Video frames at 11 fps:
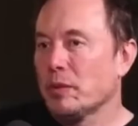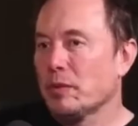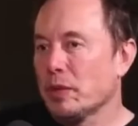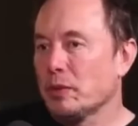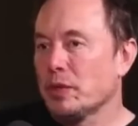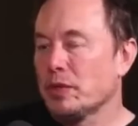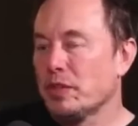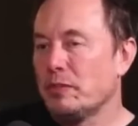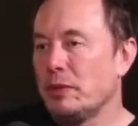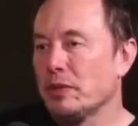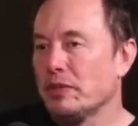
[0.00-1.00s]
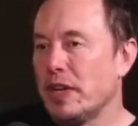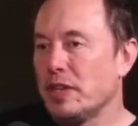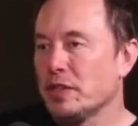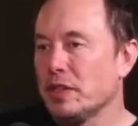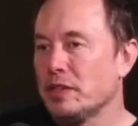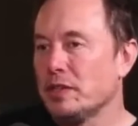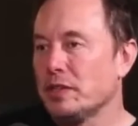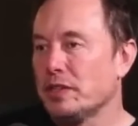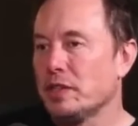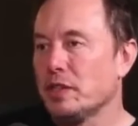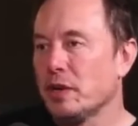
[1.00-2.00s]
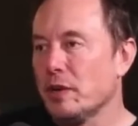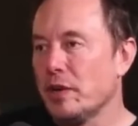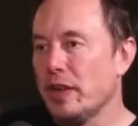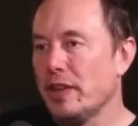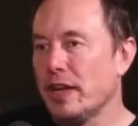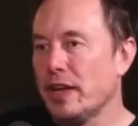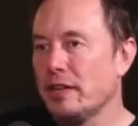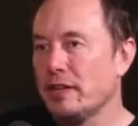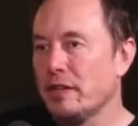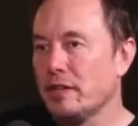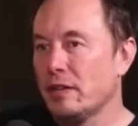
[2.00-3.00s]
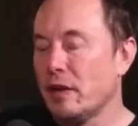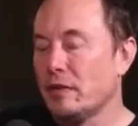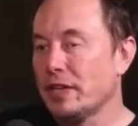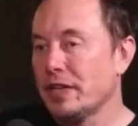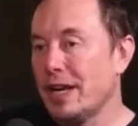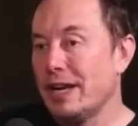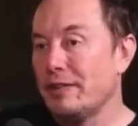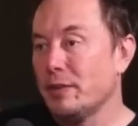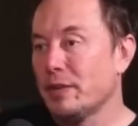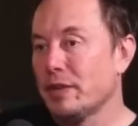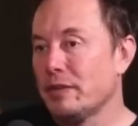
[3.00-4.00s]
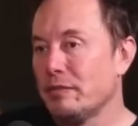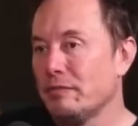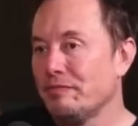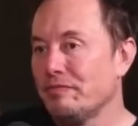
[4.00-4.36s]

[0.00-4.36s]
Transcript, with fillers: would, would serve people's financial needs to such a degree that over time it would